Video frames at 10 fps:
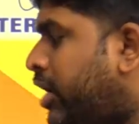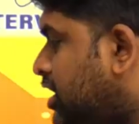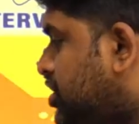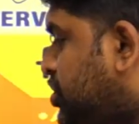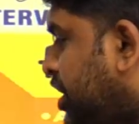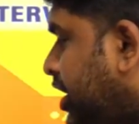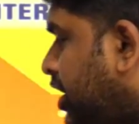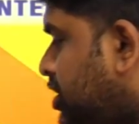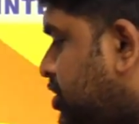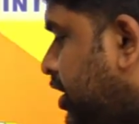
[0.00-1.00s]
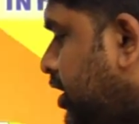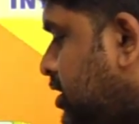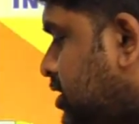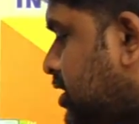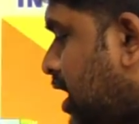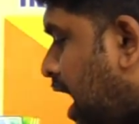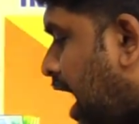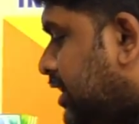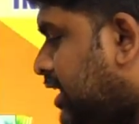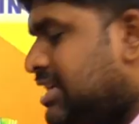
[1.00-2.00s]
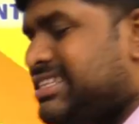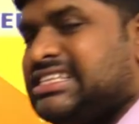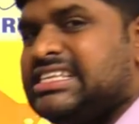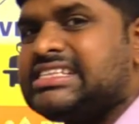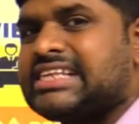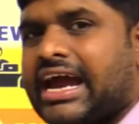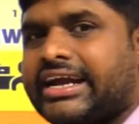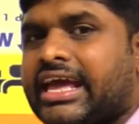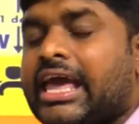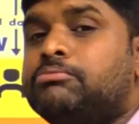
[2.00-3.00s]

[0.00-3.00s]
One is general studies, other is CSAT,